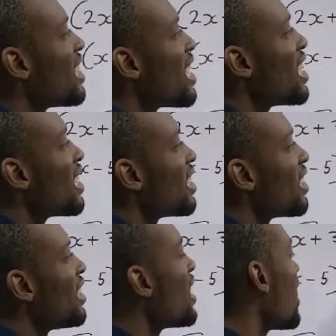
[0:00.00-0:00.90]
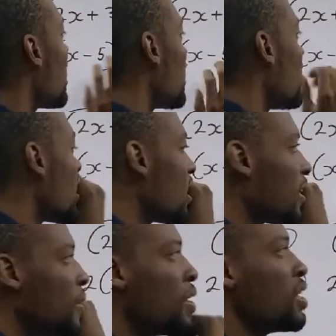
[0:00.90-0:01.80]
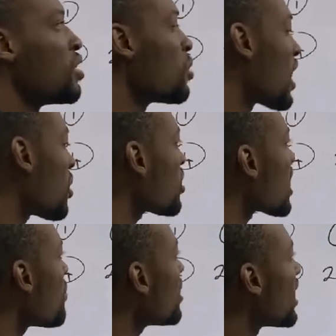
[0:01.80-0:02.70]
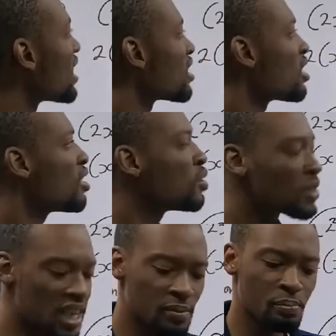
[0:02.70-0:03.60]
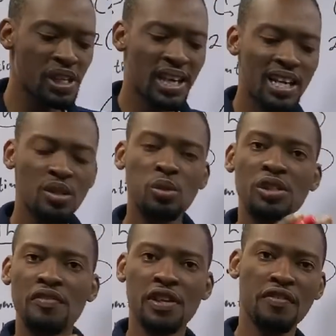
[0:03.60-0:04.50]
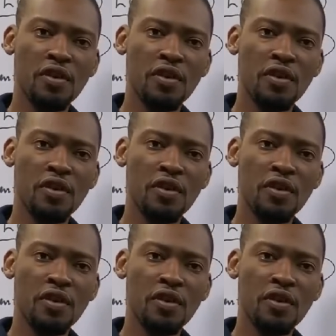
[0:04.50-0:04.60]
here, here, and here, you cannot tell me that you can bring out two different